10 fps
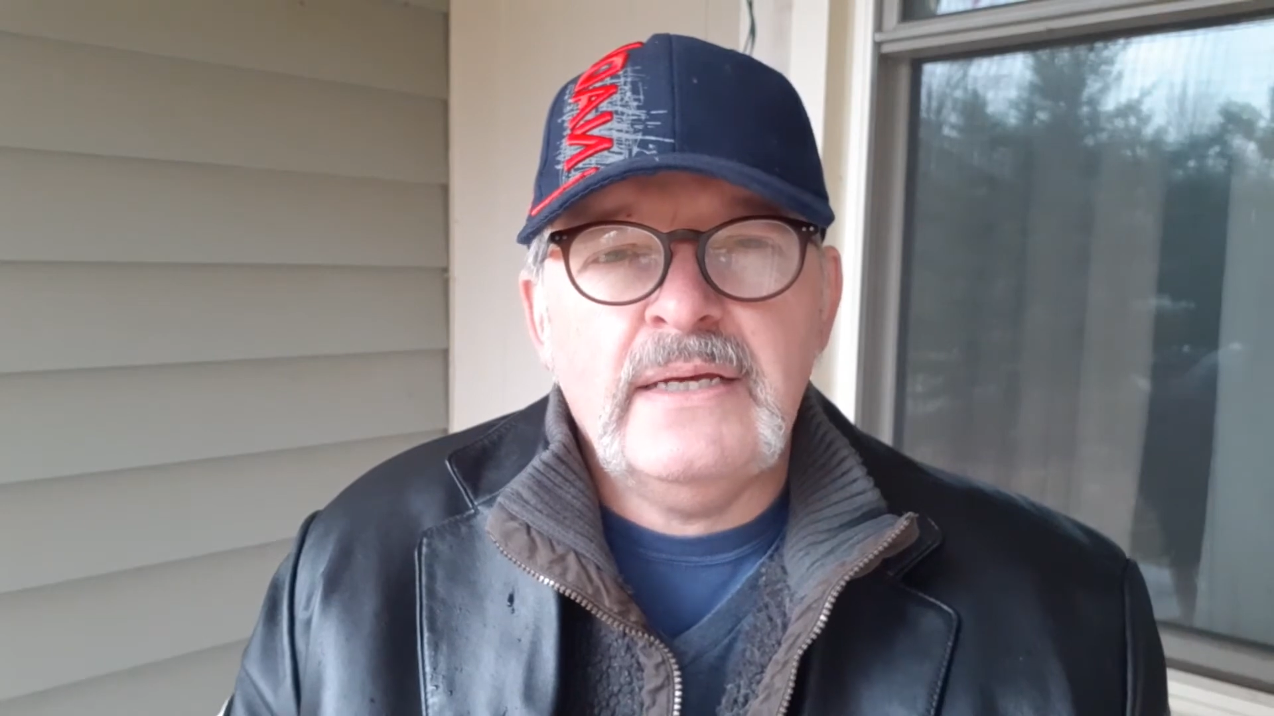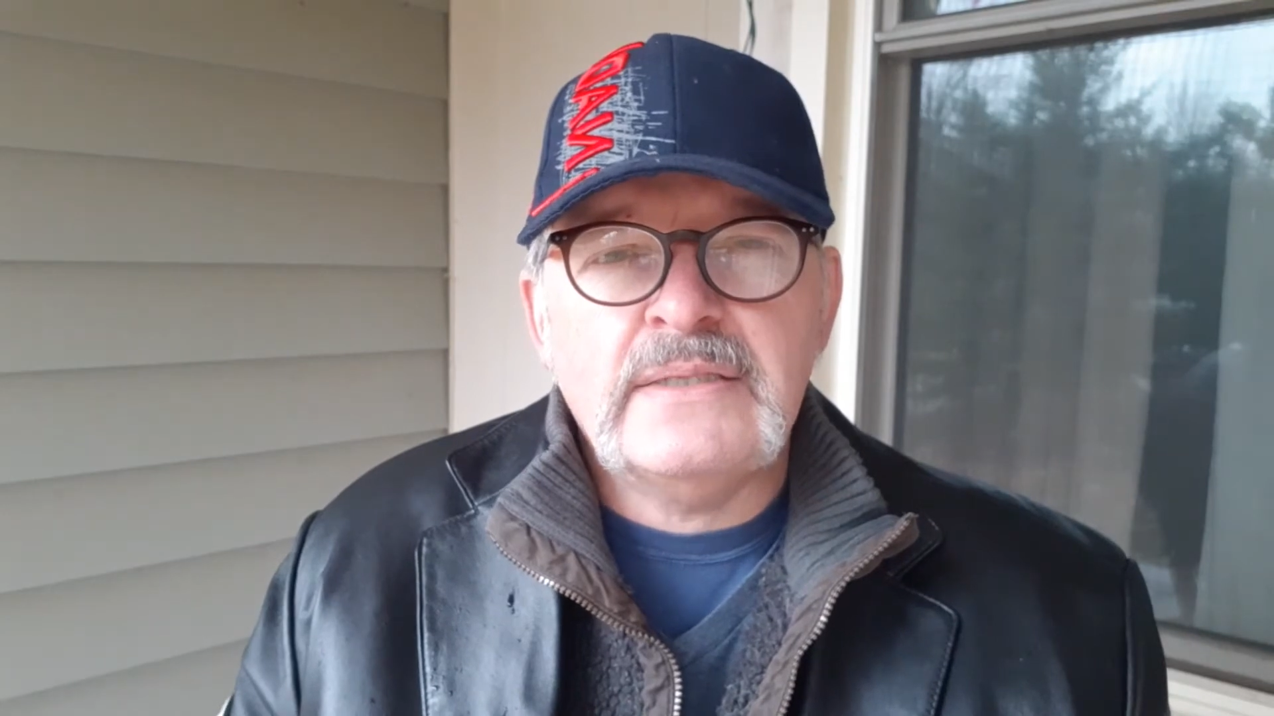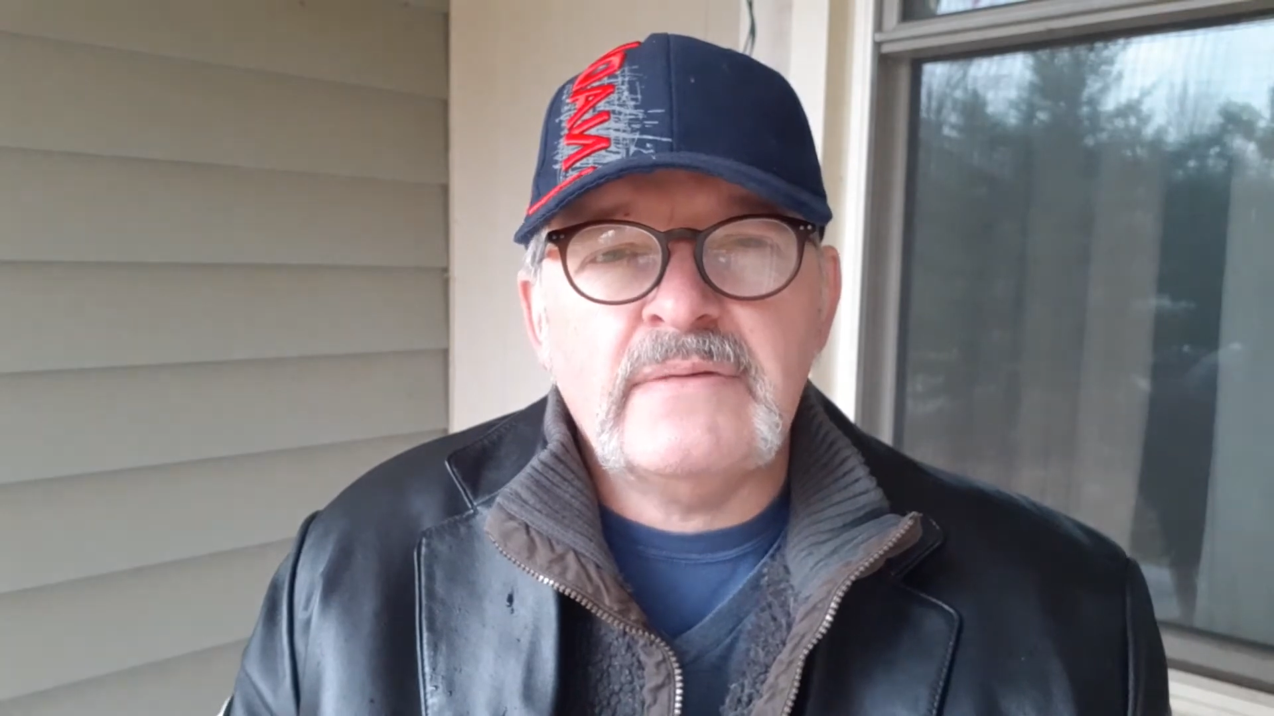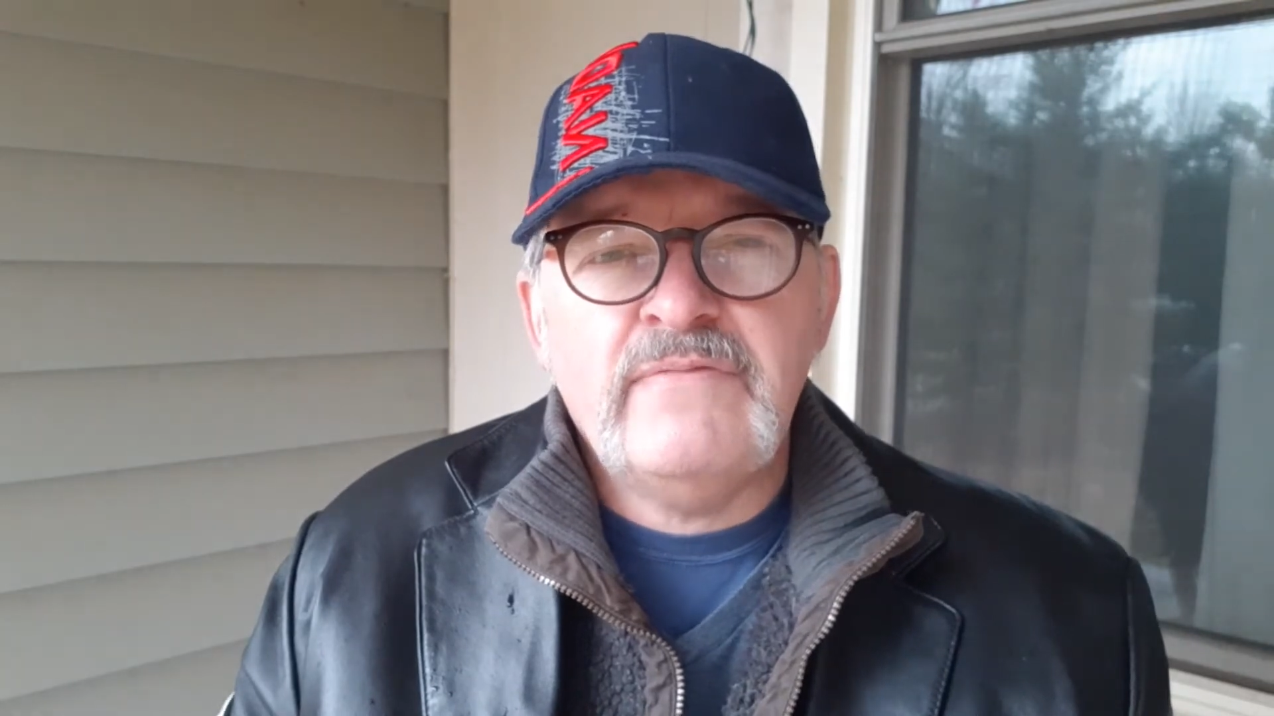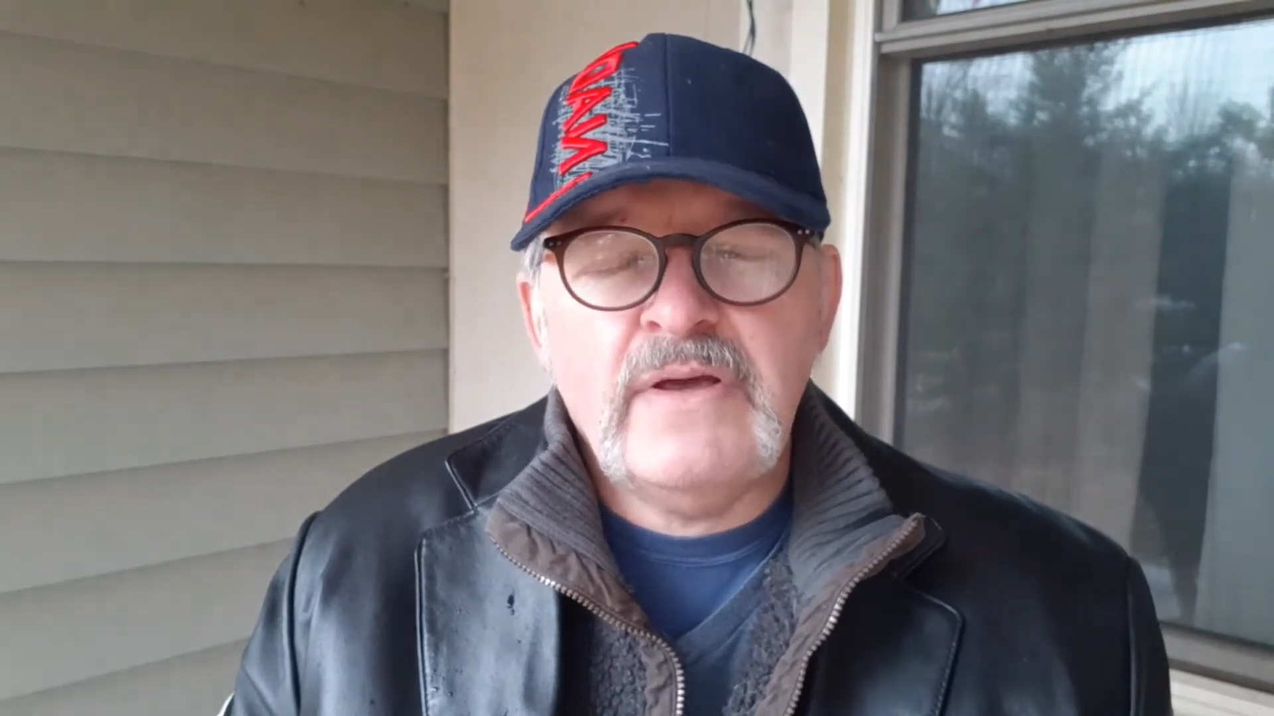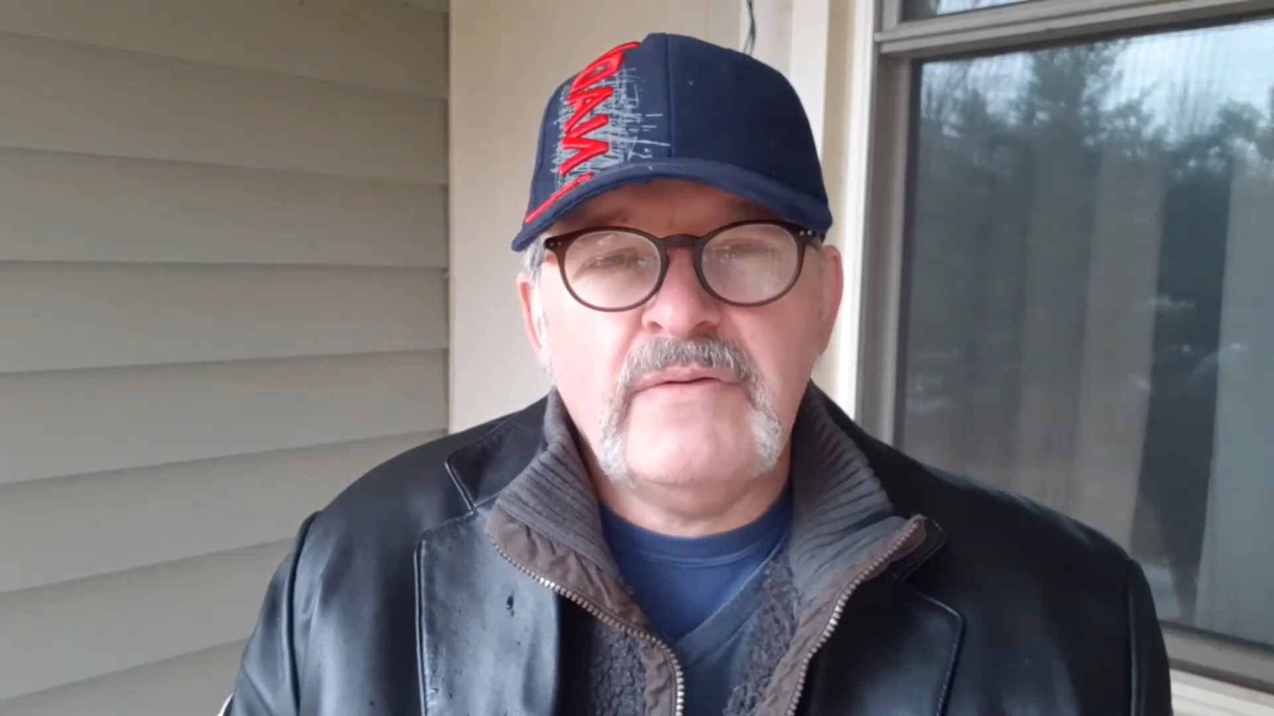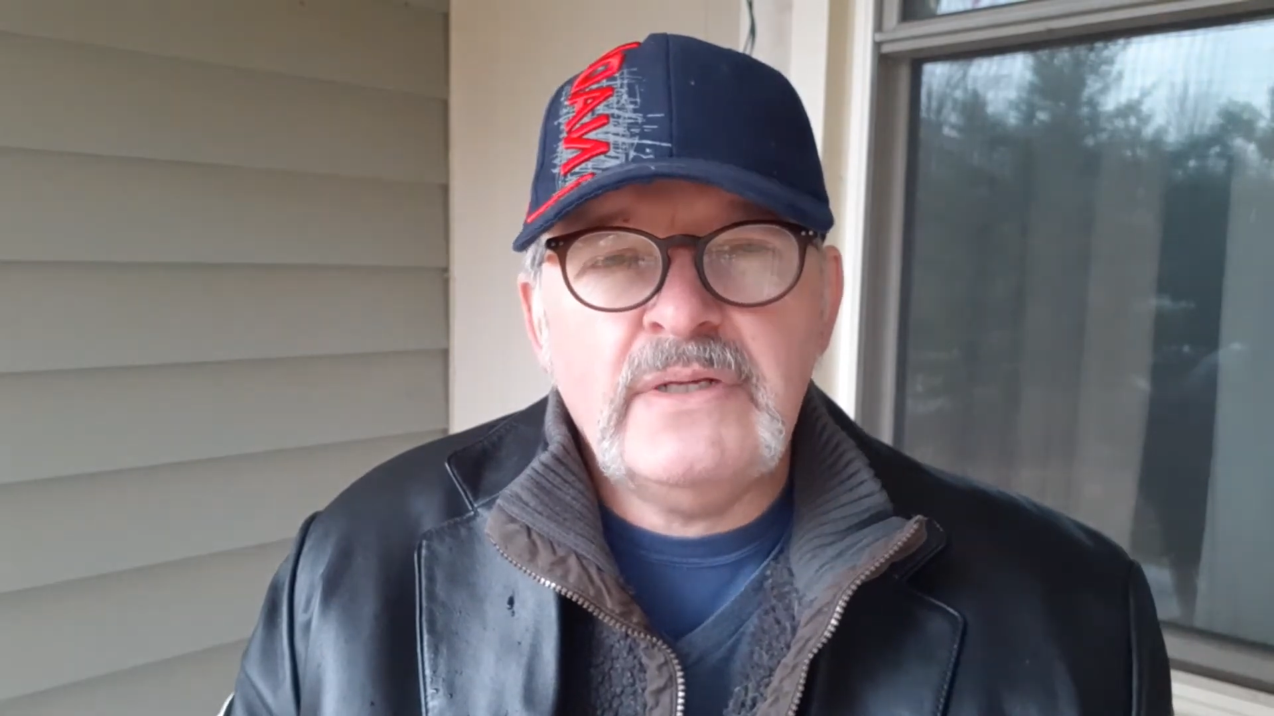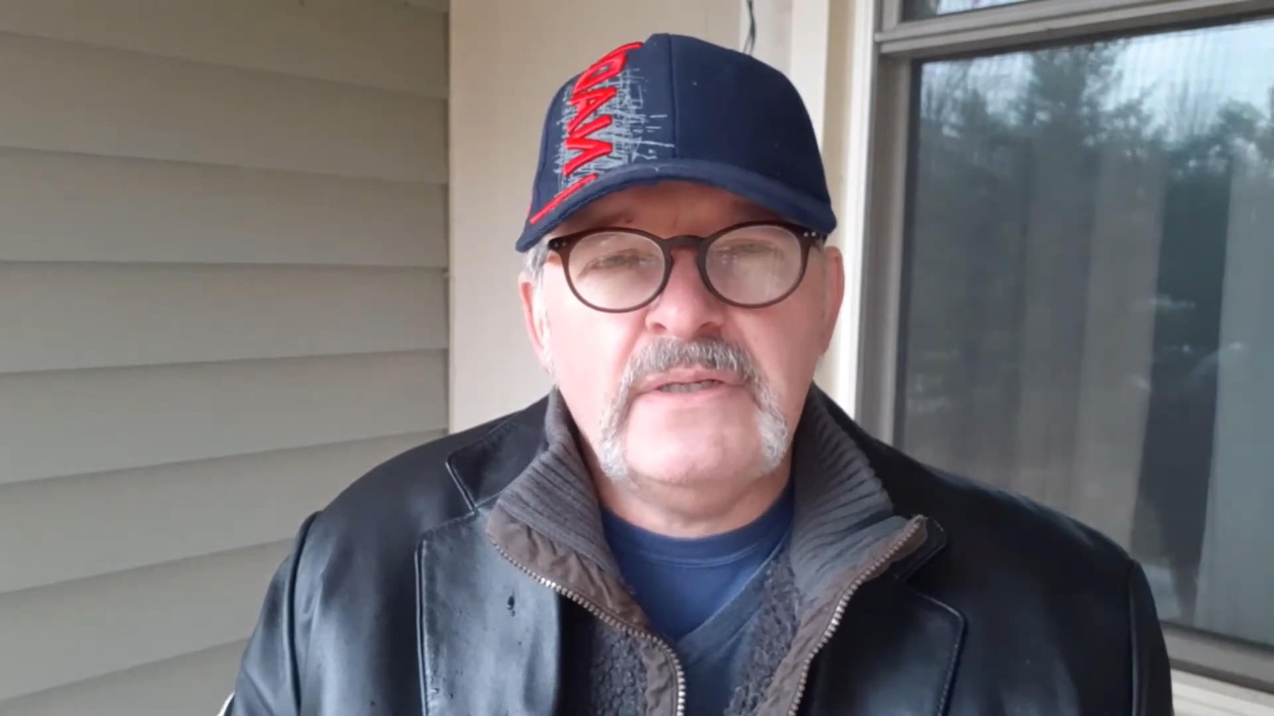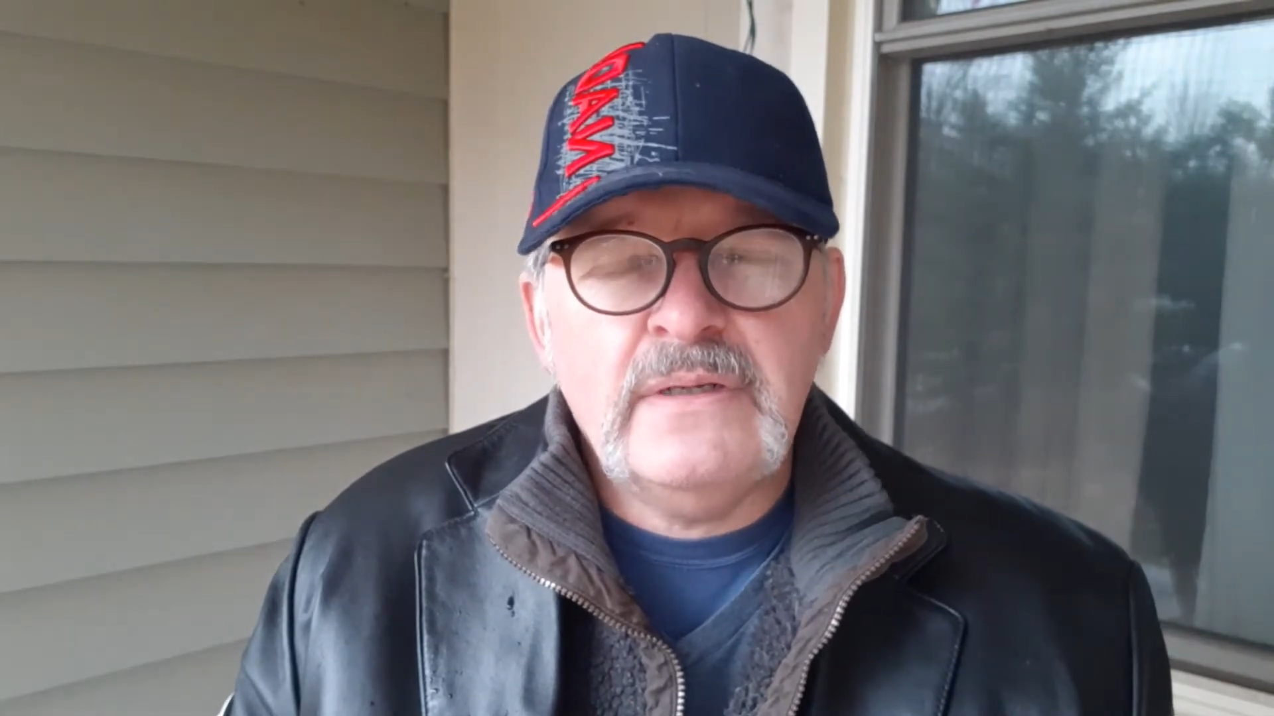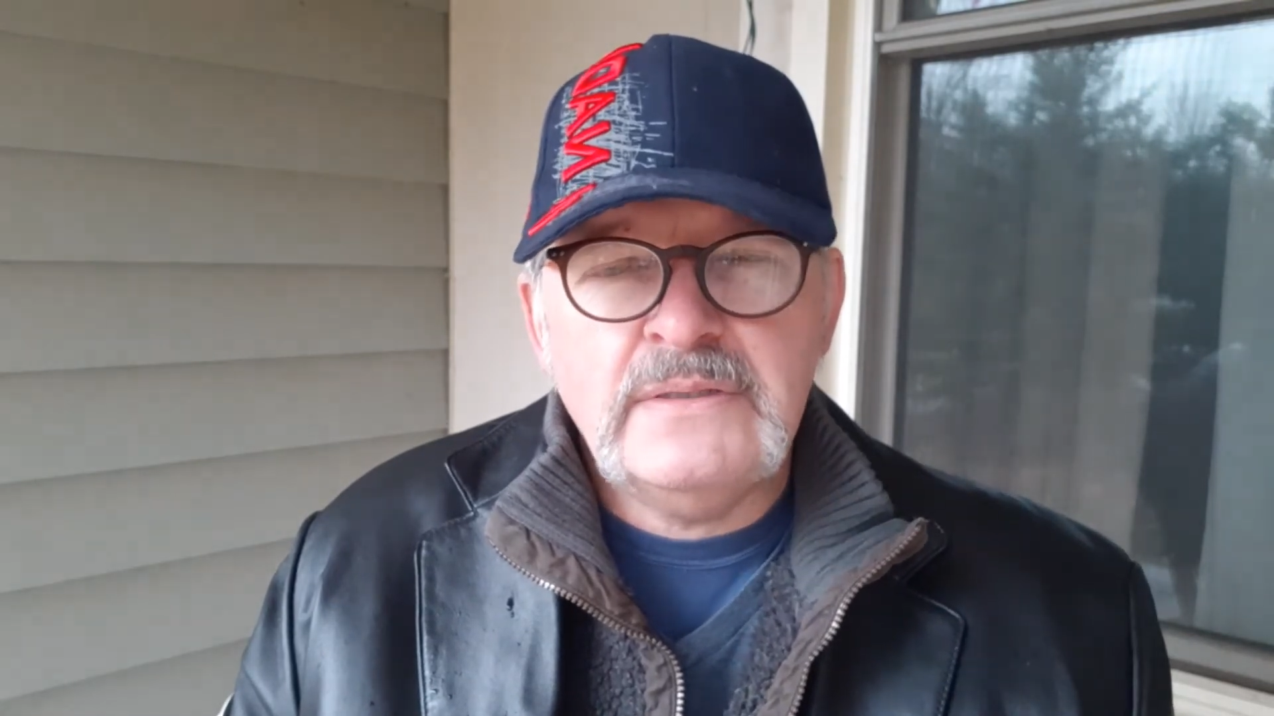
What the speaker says: some very